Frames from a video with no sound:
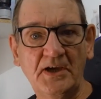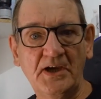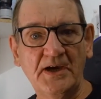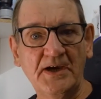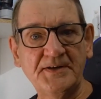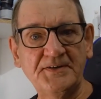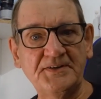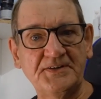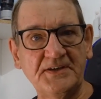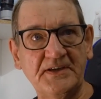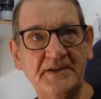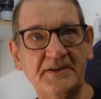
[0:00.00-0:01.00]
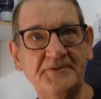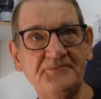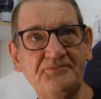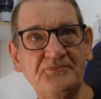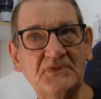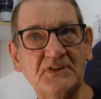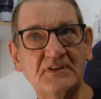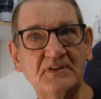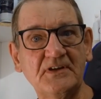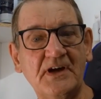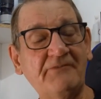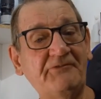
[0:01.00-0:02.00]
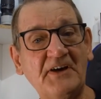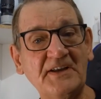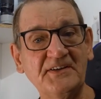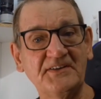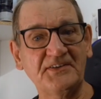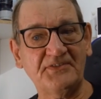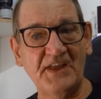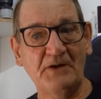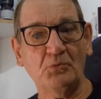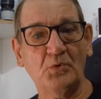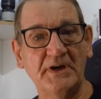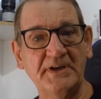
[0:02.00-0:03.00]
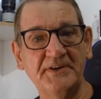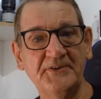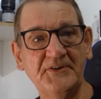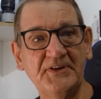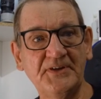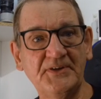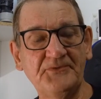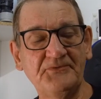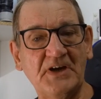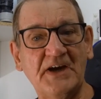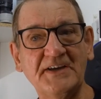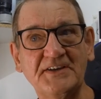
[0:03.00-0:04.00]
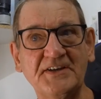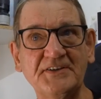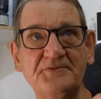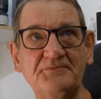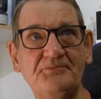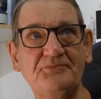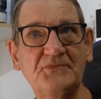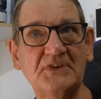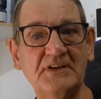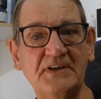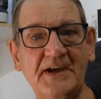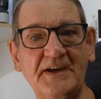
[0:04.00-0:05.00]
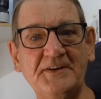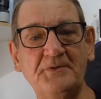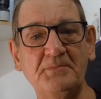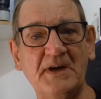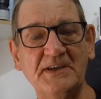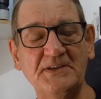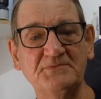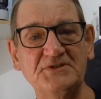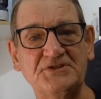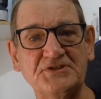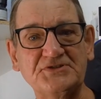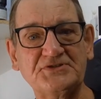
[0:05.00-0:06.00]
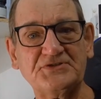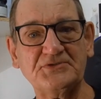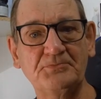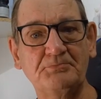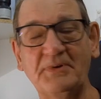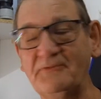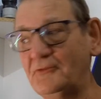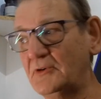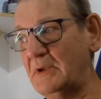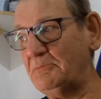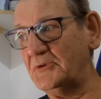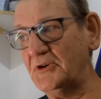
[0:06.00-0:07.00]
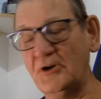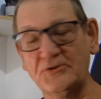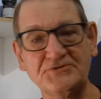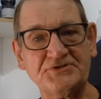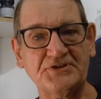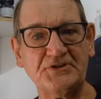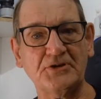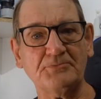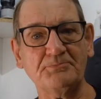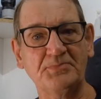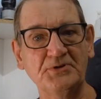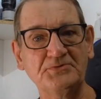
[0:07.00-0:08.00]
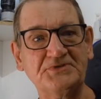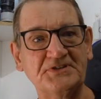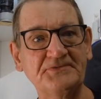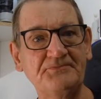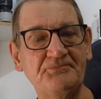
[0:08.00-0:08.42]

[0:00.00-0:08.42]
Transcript: And I find that way I can edit my images before I put it onto the computer.